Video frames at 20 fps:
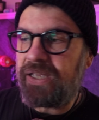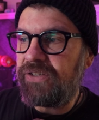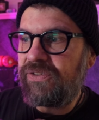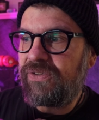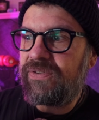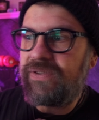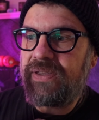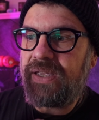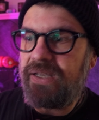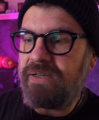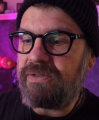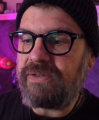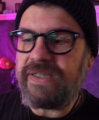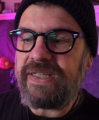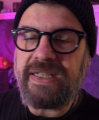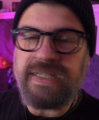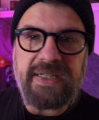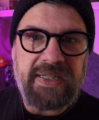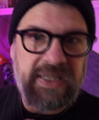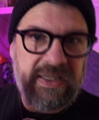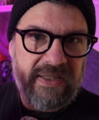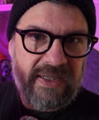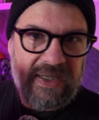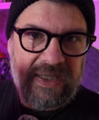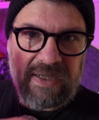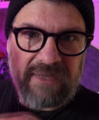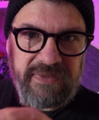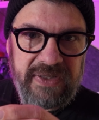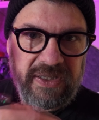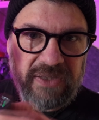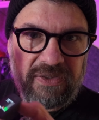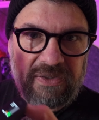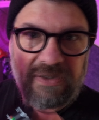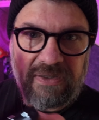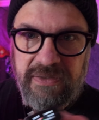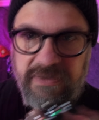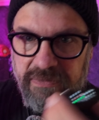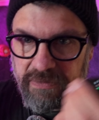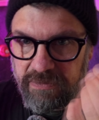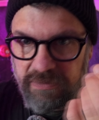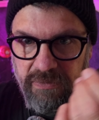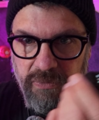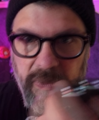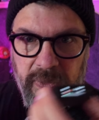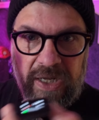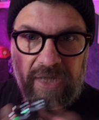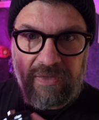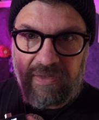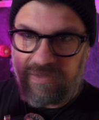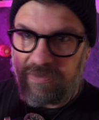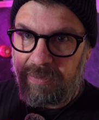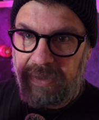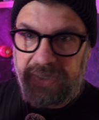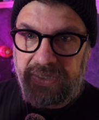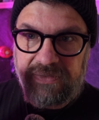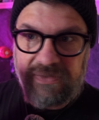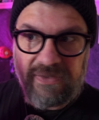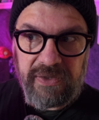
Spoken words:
I don't need it now that I have the other wireless mic.